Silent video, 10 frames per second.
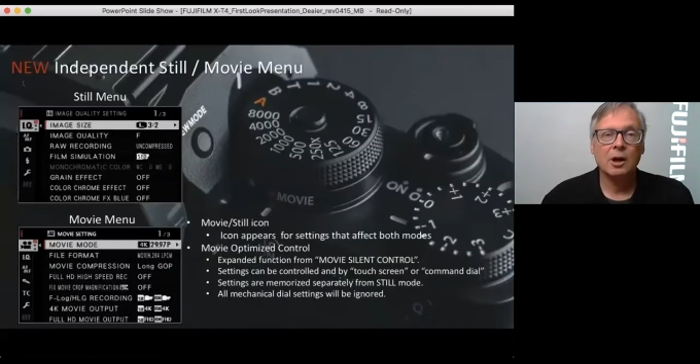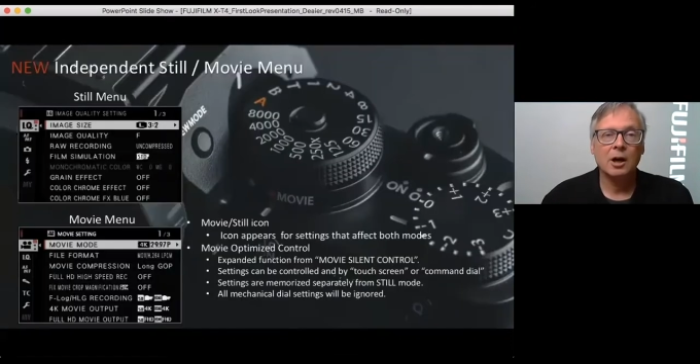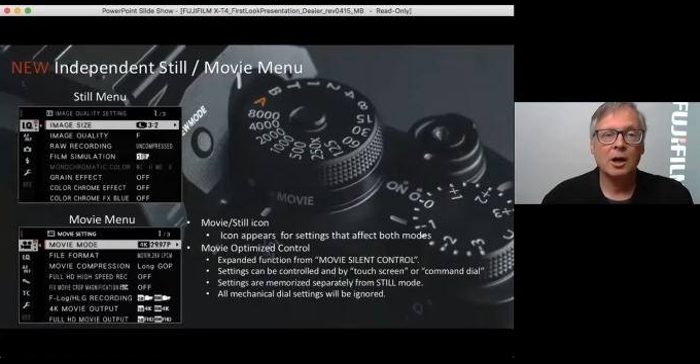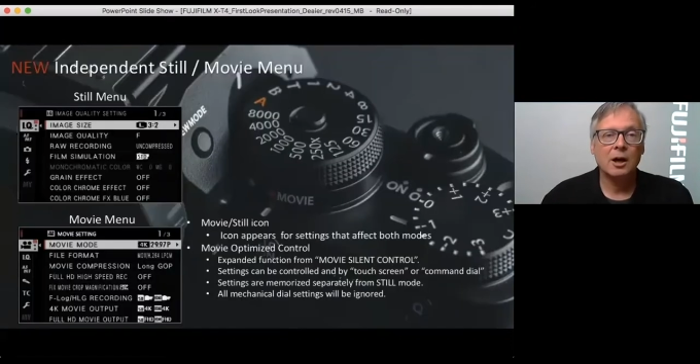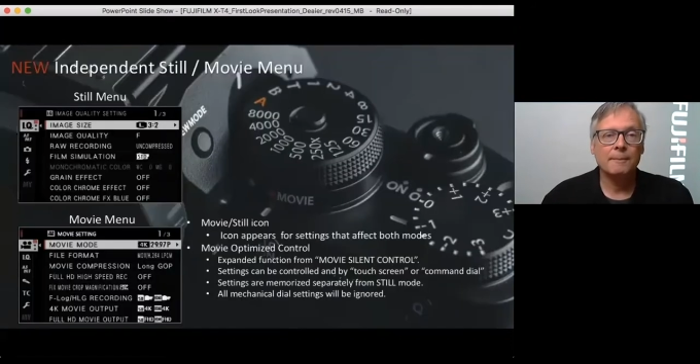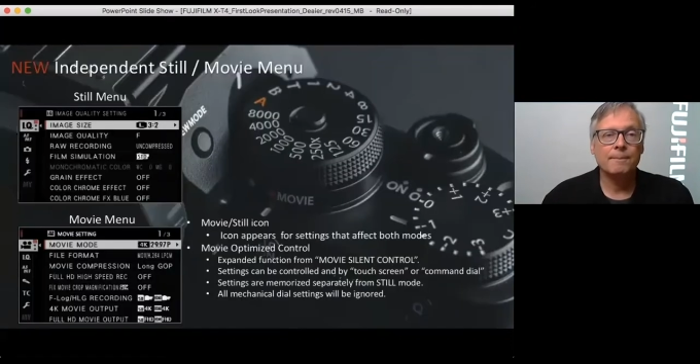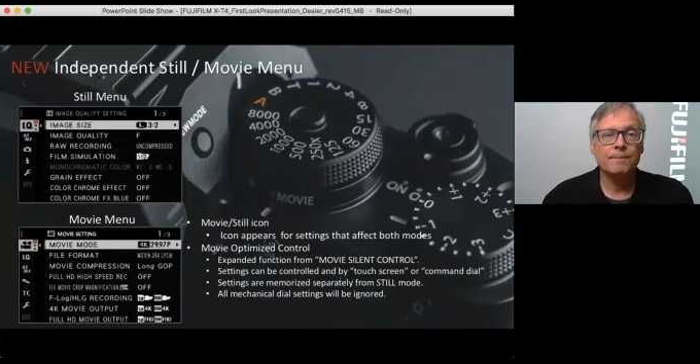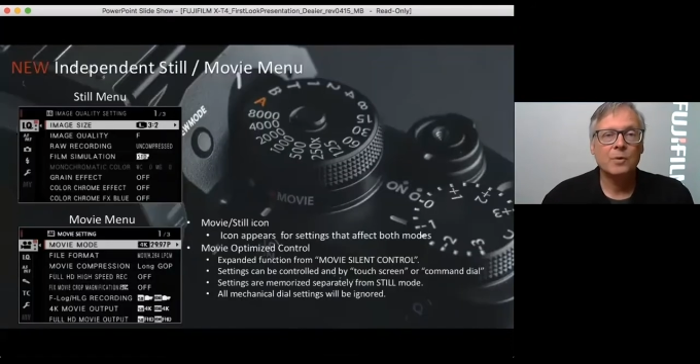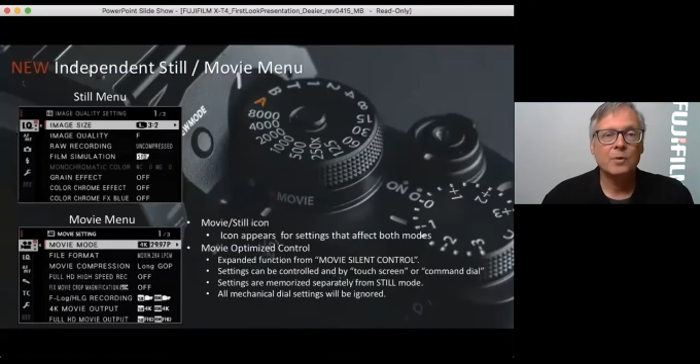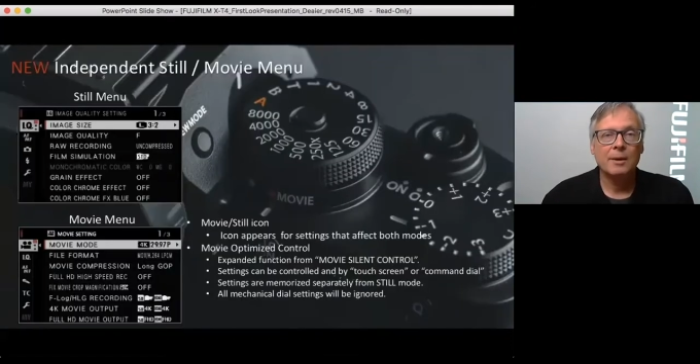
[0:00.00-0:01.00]
Um,
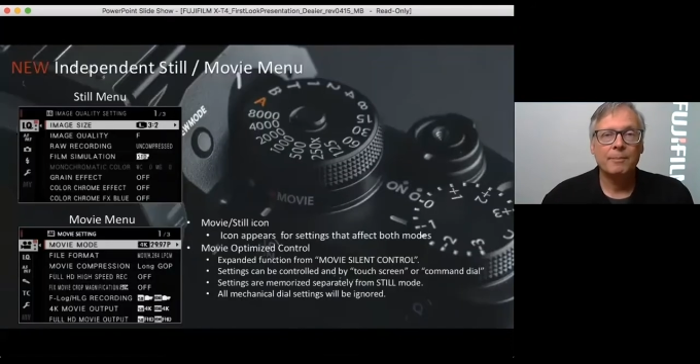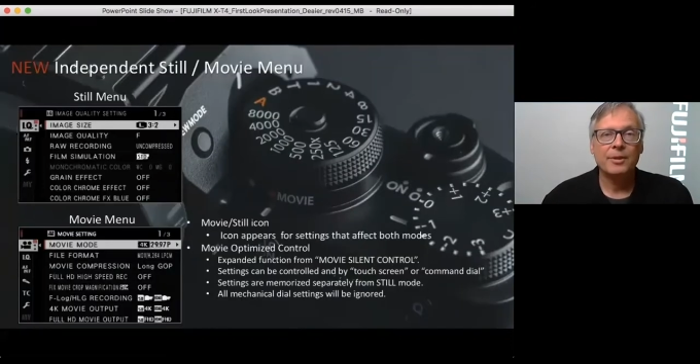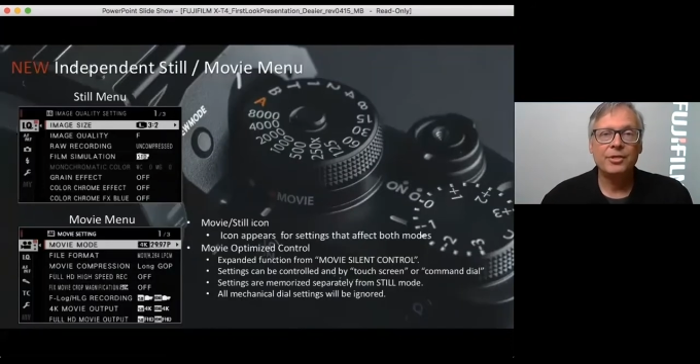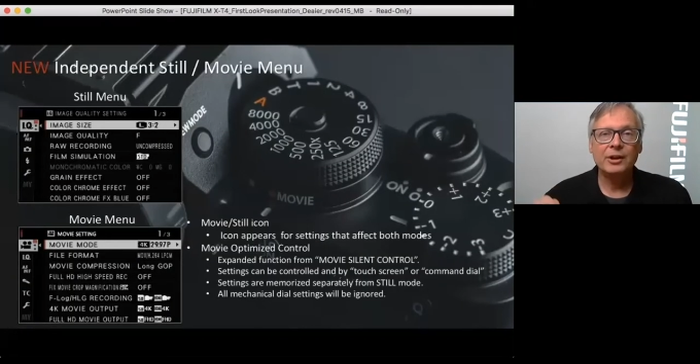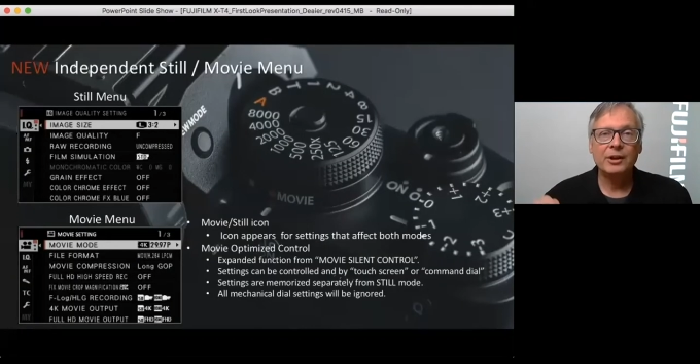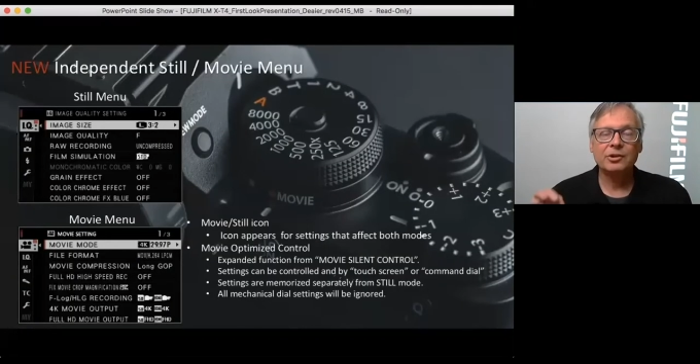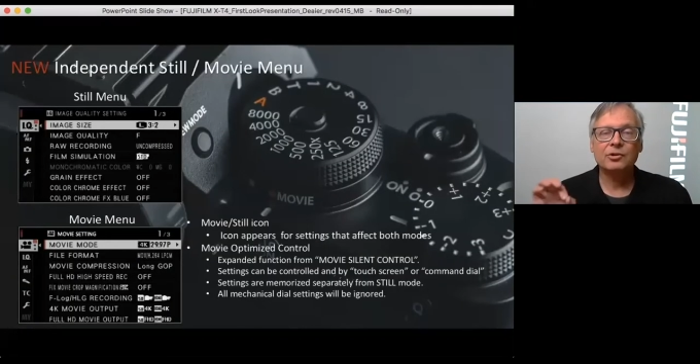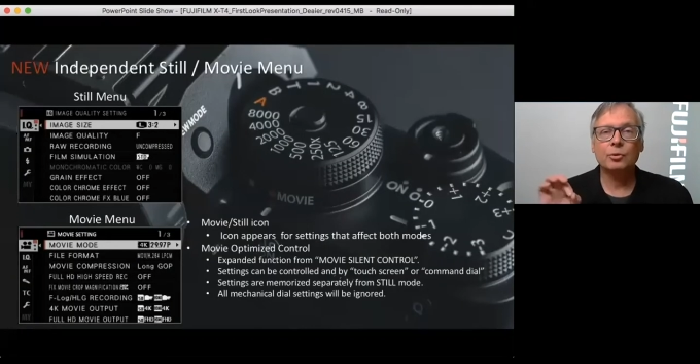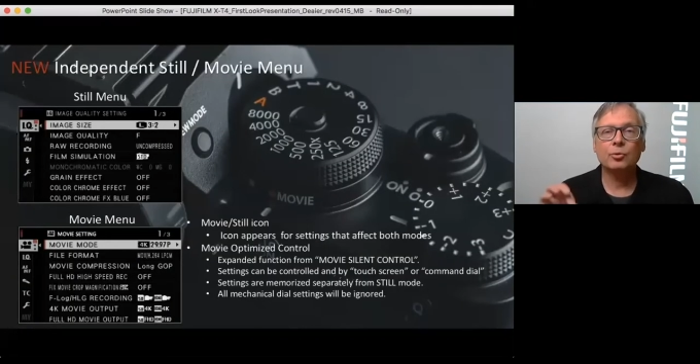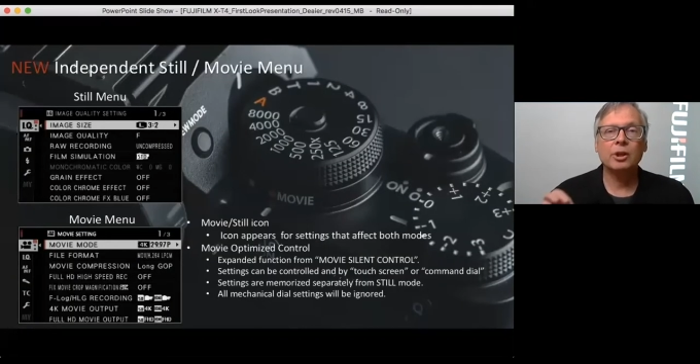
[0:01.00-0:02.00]
but this is
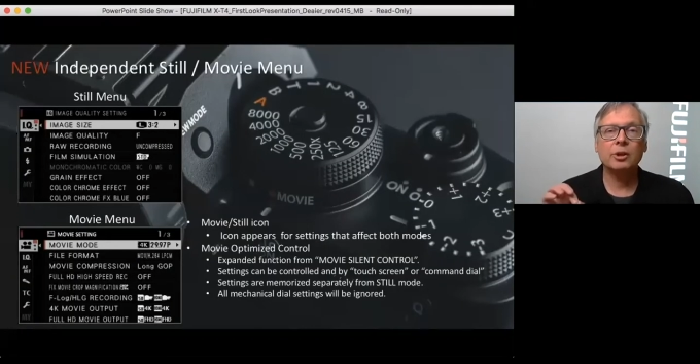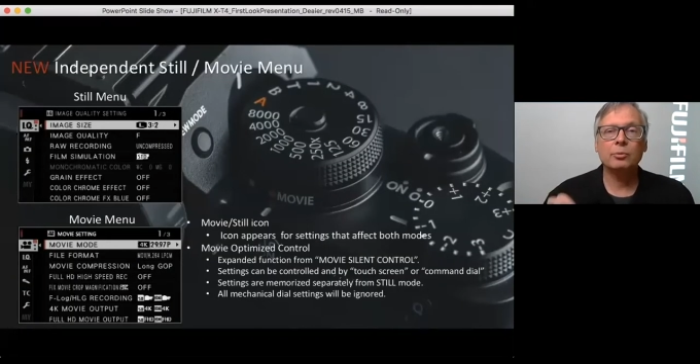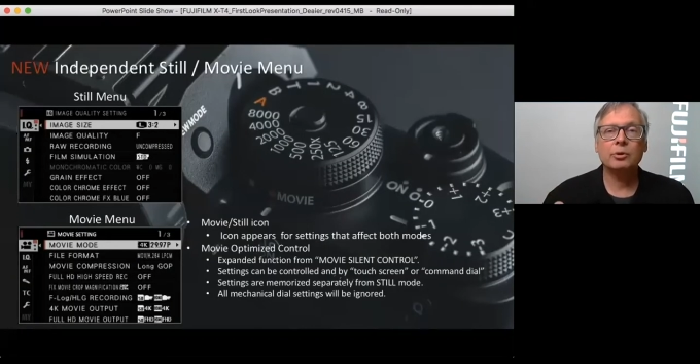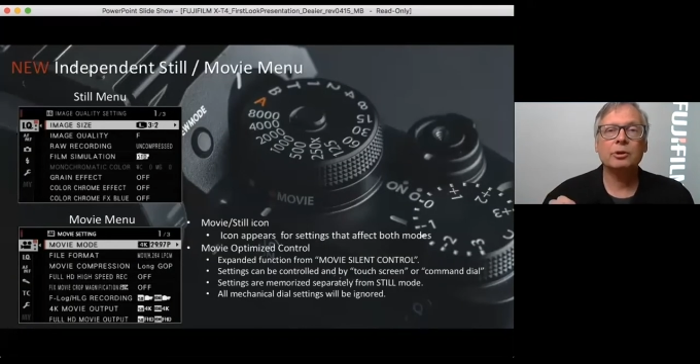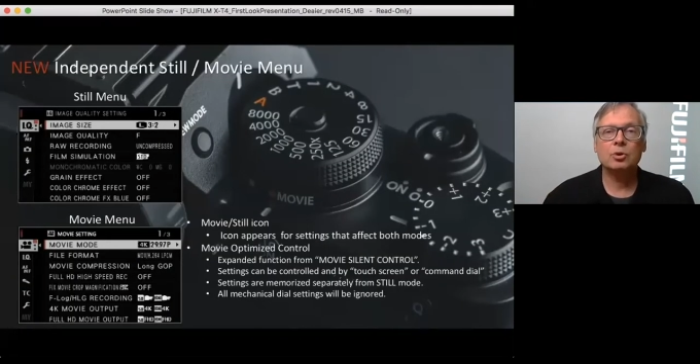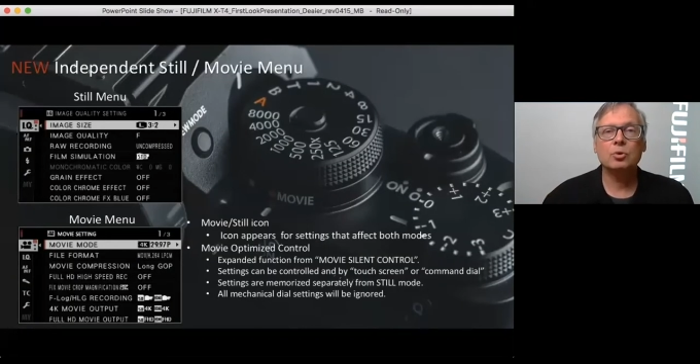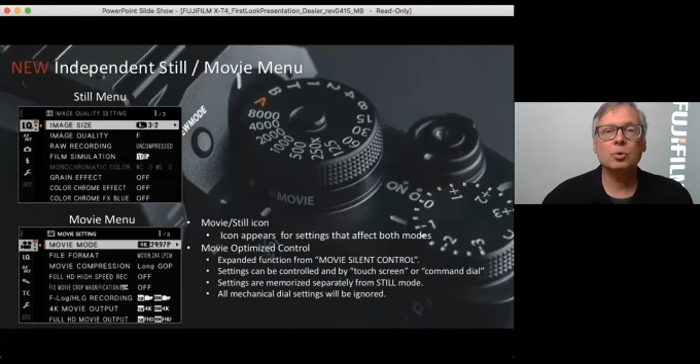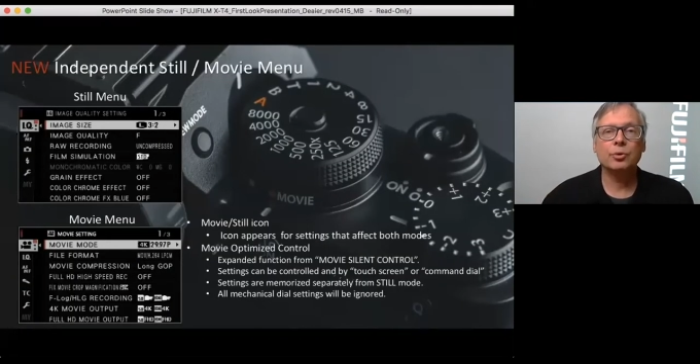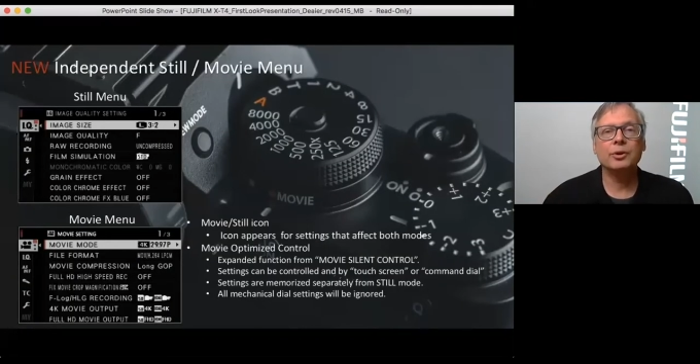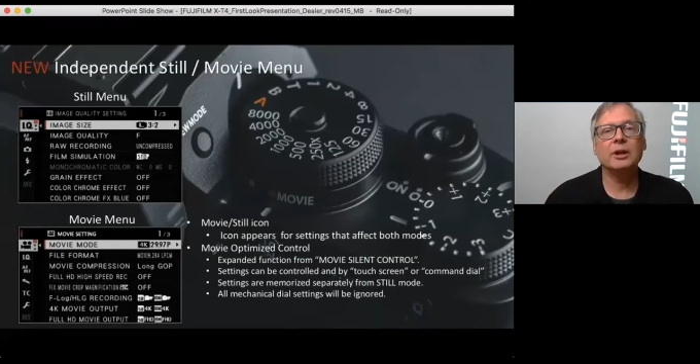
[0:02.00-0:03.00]
a really, really
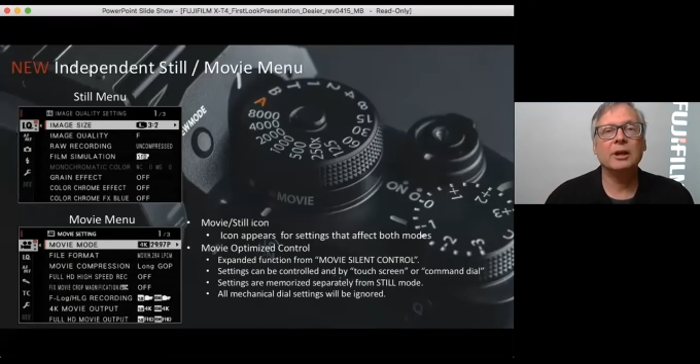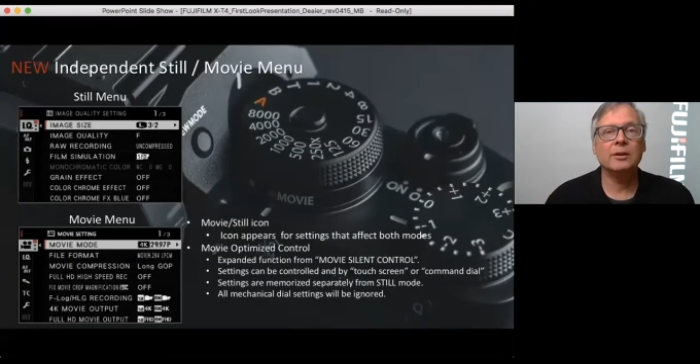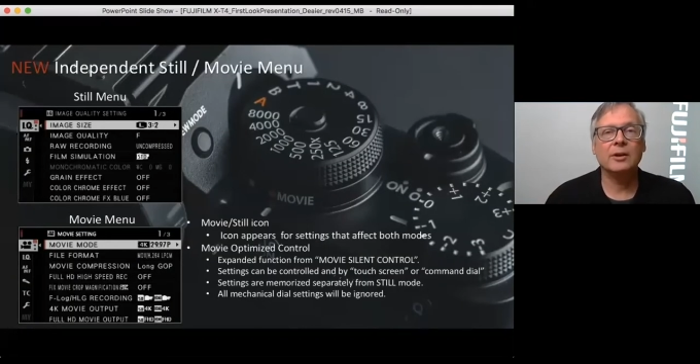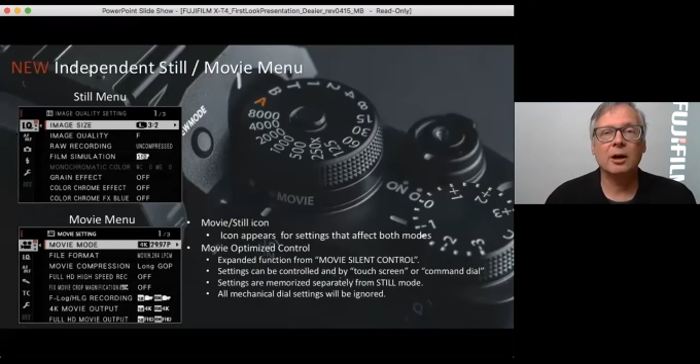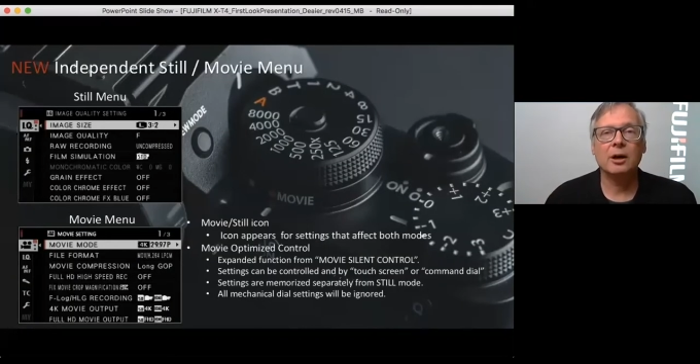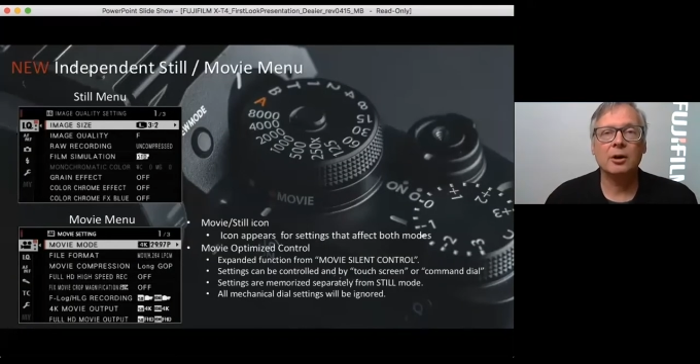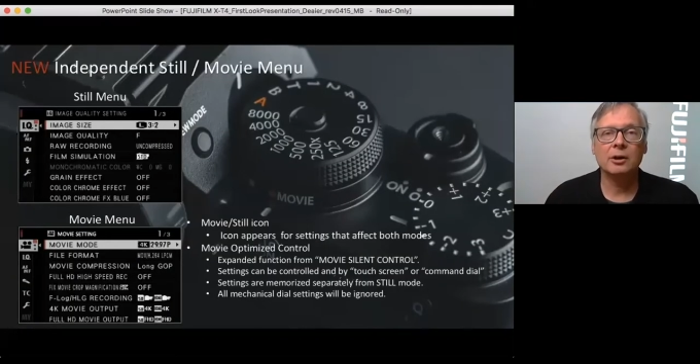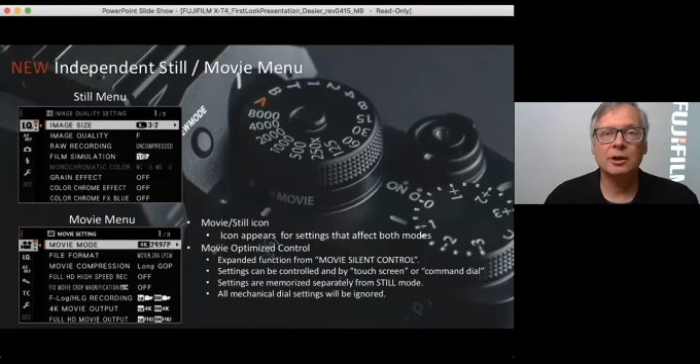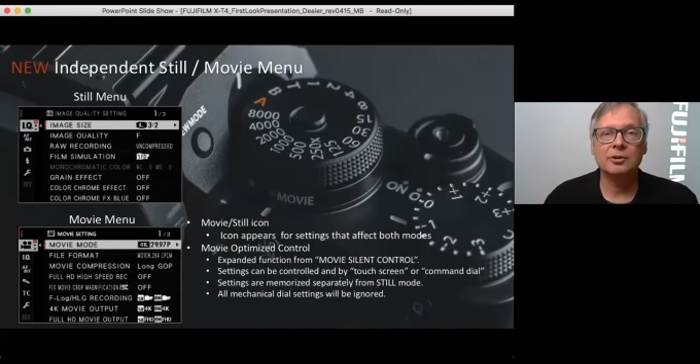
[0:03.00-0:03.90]
cool thing that our uh,